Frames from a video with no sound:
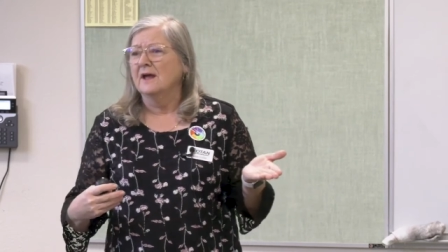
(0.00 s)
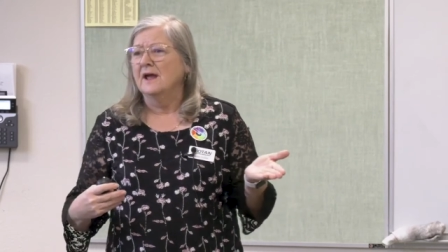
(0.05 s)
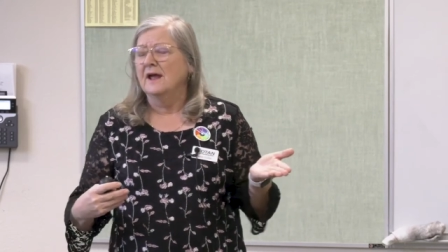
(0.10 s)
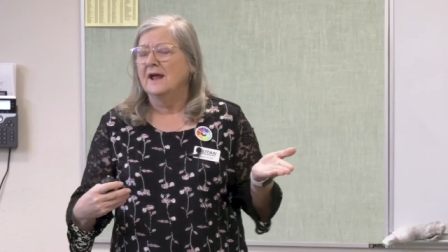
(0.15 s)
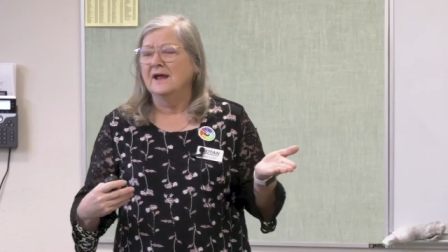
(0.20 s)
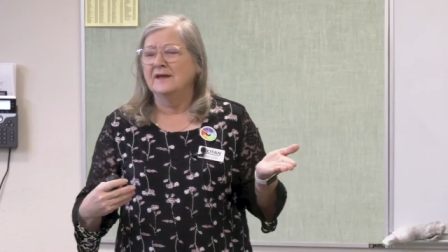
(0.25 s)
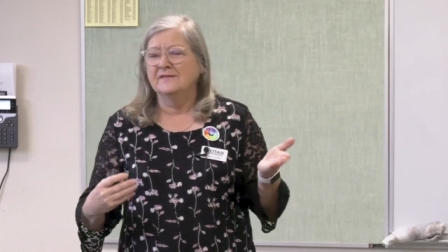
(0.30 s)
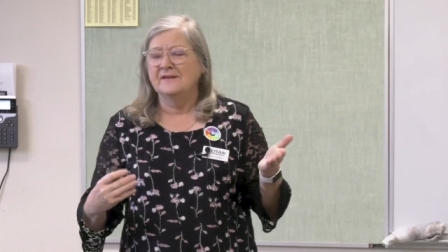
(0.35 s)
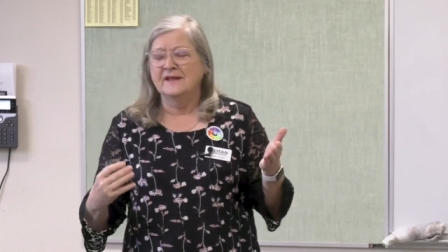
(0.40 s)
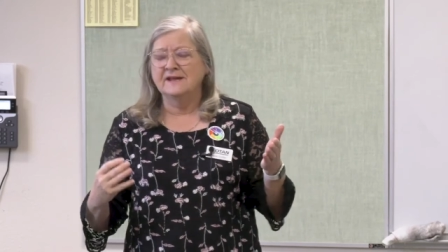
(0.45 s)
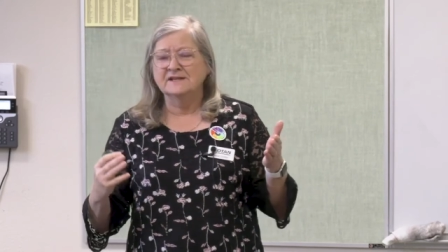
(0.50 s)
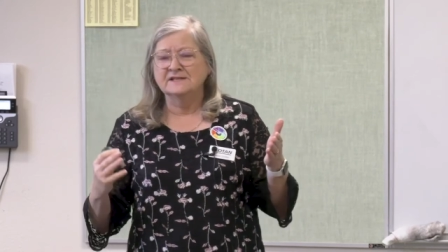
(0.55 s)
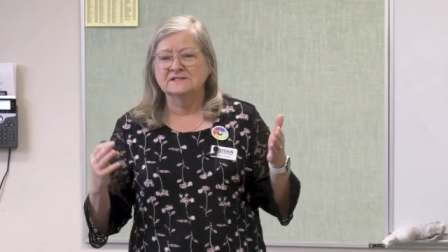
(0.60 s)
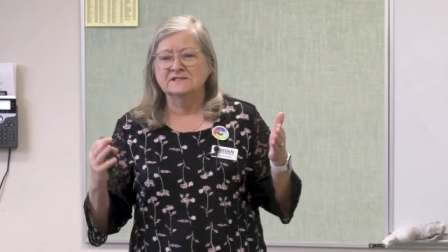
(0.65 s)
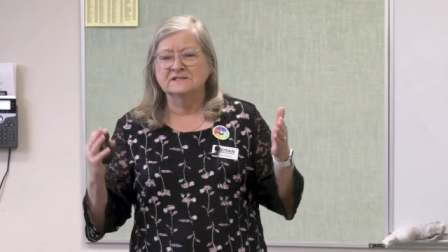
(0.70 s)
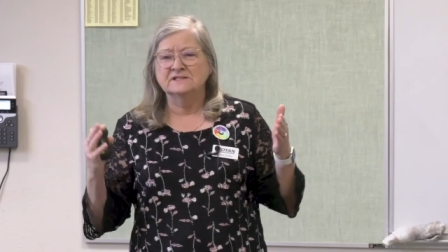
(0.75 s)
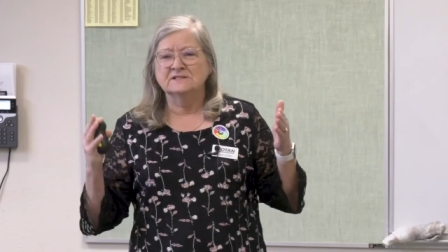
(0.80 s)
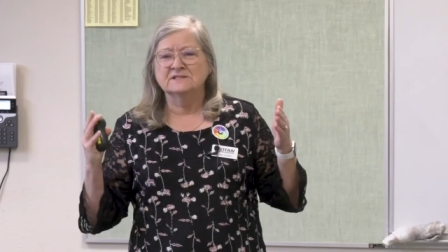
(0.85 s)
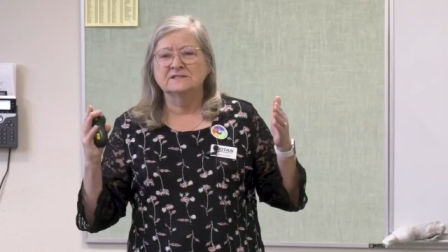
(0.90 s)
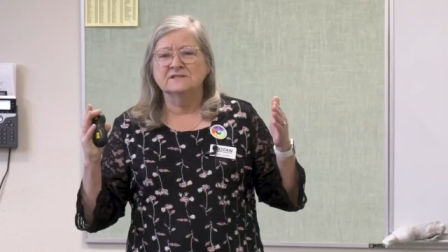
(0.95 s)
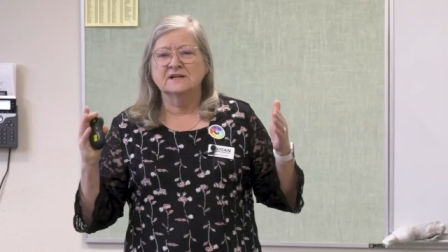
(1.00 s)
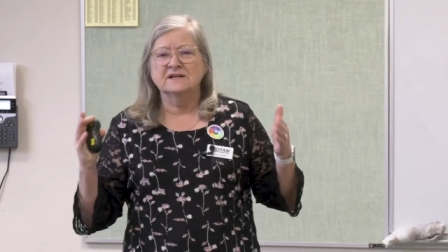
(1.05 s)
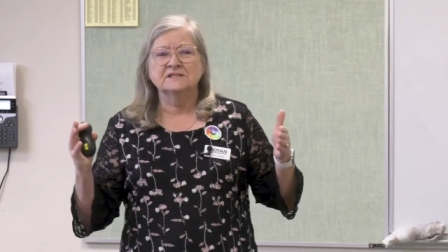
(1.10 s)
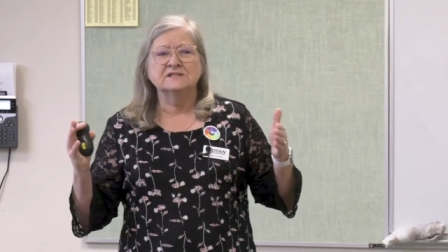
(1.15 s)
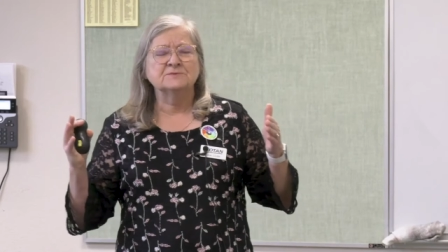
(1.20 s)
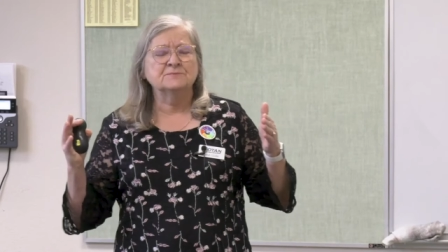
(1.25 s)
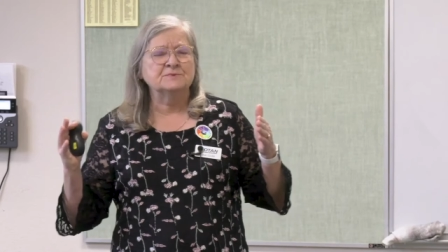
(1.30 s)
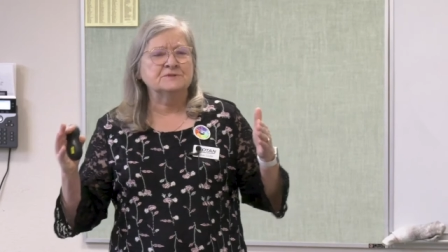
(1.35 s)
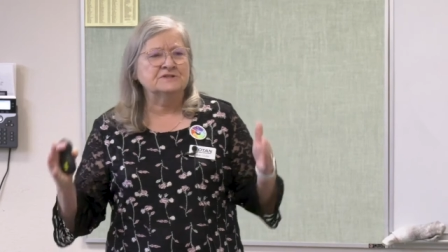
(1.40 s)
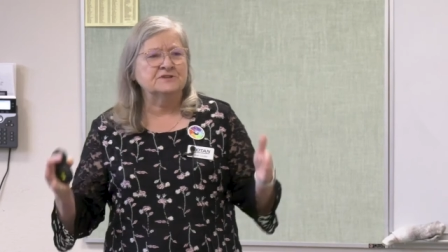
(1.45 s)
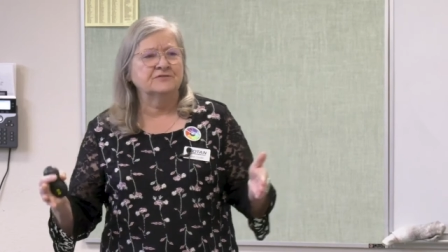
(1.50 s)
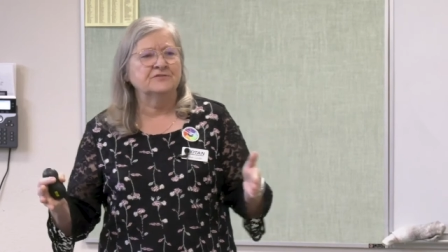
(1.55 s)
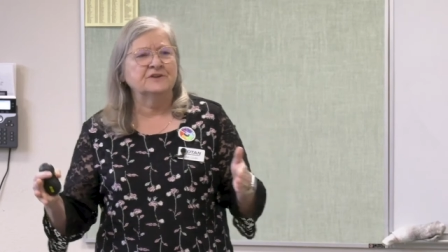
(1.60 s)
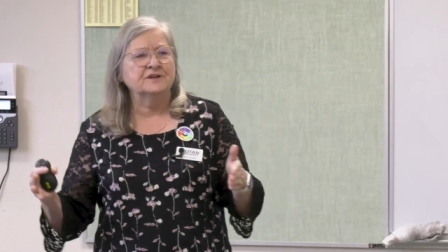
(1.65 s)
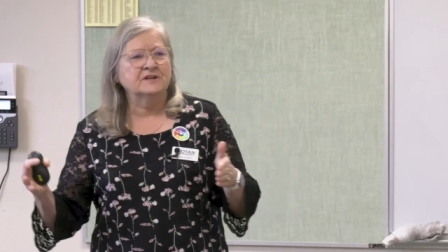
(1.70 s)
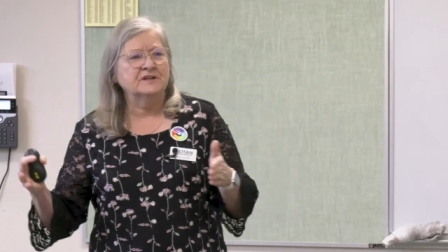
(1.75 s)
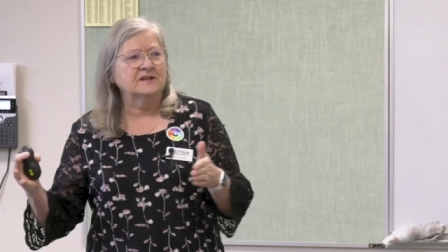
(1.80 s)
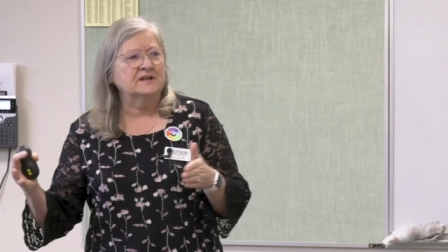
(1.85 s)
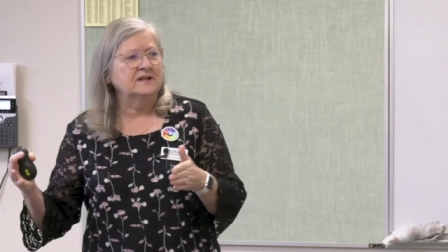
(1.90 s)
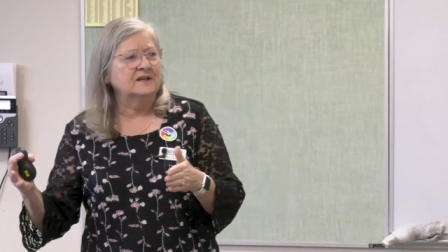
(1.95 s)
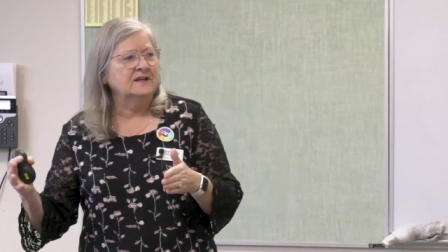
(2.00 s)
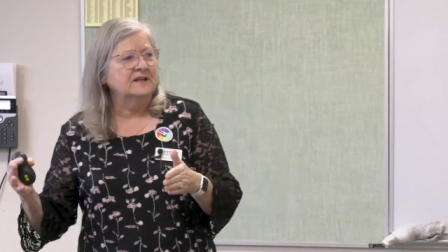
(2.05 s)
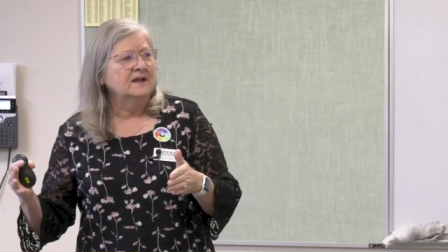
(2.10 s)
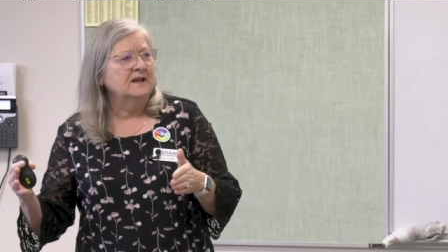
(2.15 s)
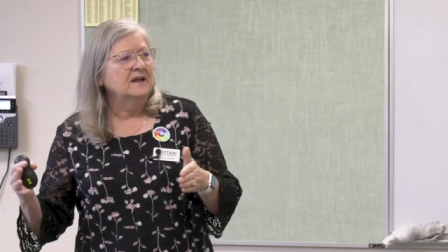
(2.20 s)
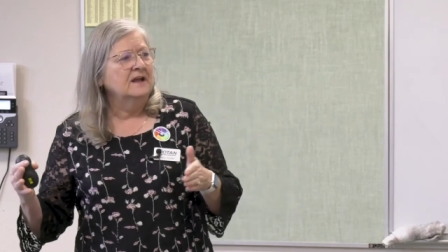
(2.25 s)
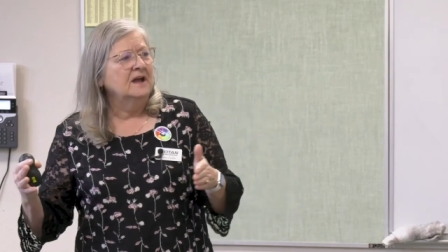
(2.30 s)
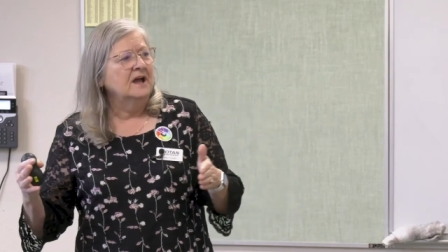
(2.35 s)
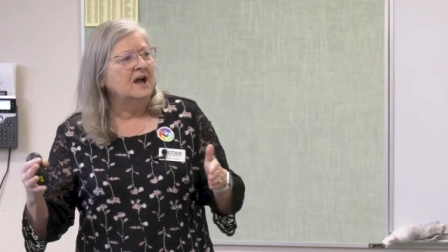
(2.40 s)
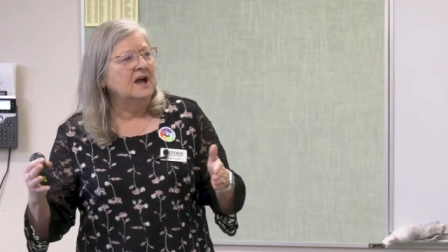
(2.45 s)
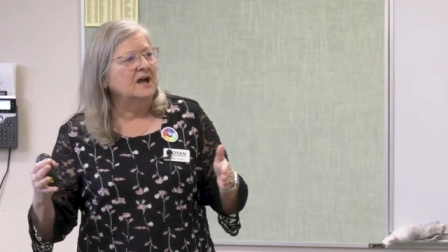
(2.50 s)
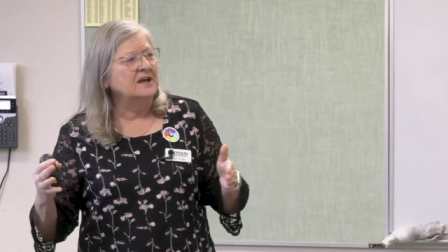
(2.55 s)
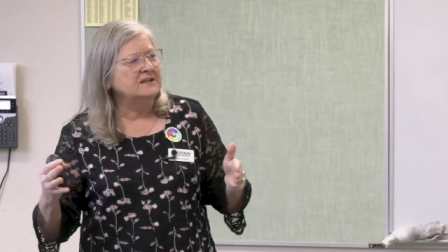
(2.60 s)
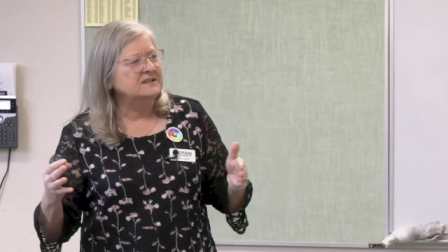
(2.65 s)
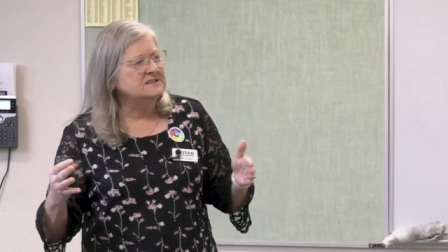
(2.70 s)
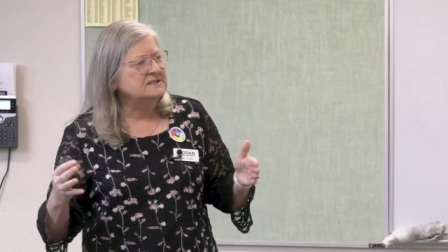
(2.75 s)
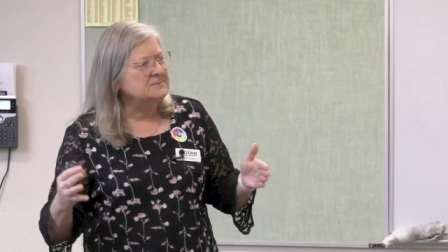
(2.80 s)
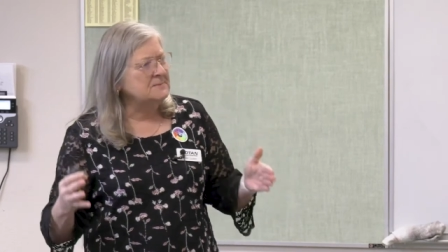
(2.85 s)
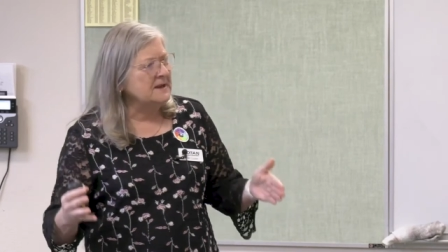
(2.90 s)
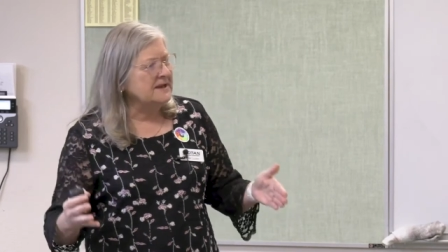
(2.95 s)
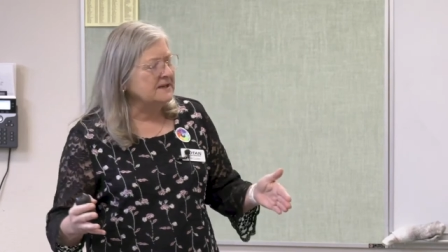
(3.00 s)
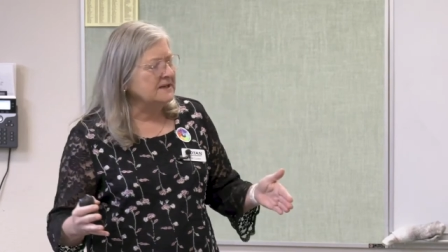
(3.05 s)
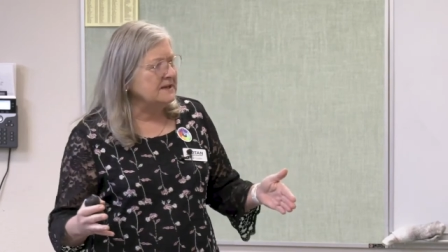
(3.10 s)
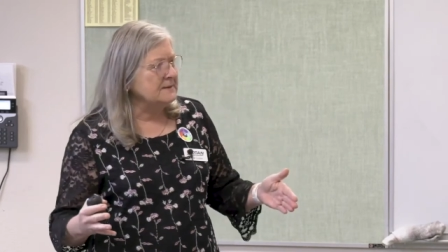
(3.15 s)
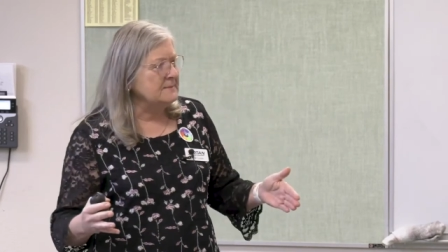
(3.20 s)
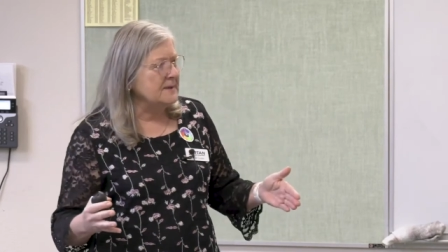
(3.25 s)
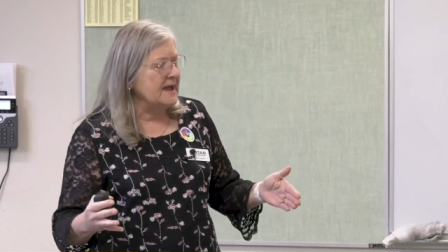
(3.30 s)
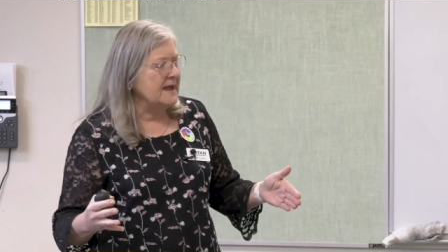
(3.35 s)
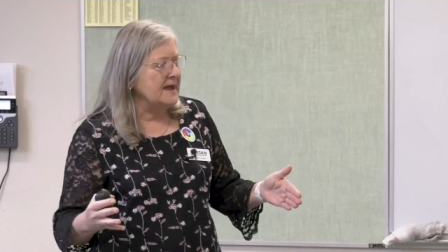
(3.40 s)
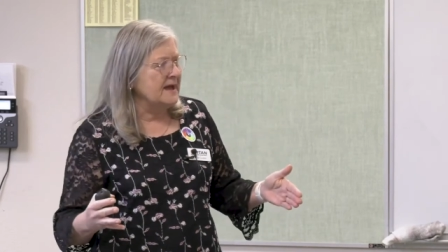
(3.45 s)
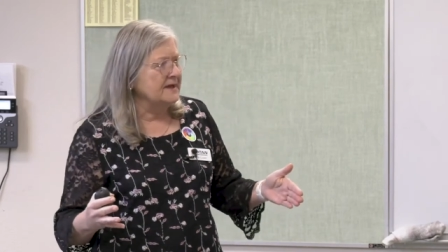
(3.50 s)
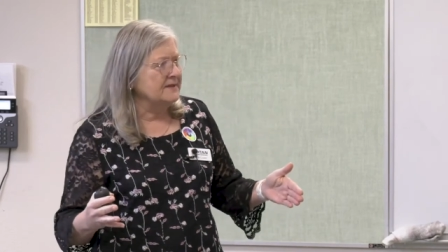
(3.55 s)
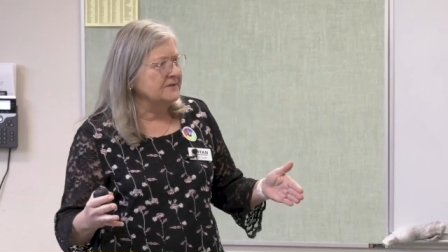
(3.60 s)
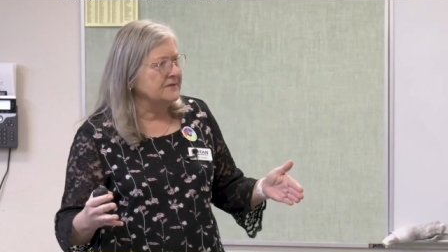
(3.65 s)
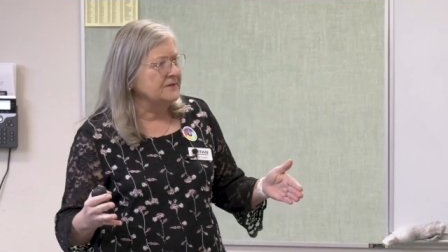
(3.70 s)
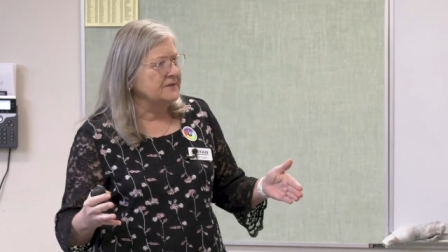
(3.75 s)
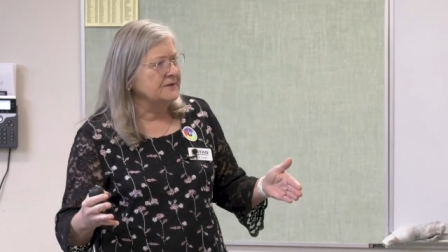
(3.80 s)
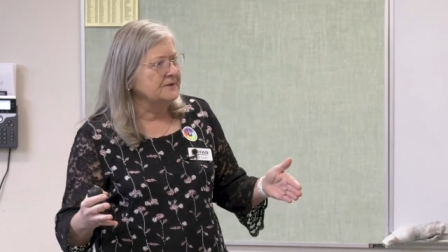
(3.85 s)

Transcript: And they can study specifically, uh, it's mainly math,